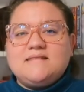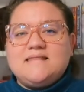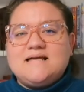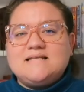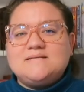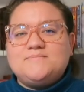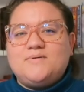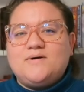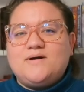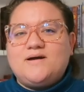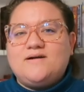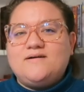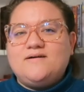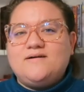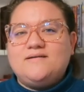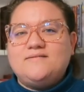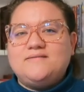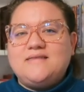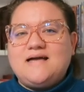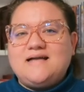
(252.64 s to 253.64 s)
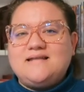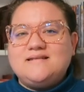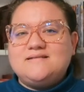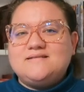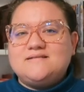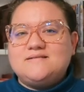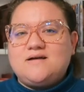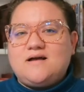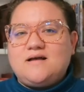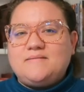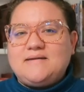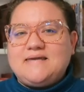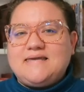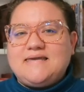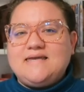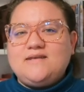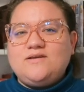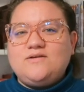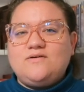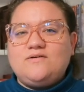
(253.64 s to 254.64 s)
last book that's on my
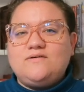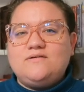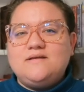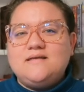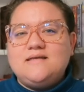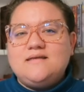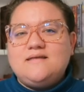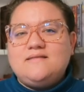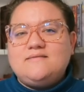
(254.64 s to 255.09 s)
Kindle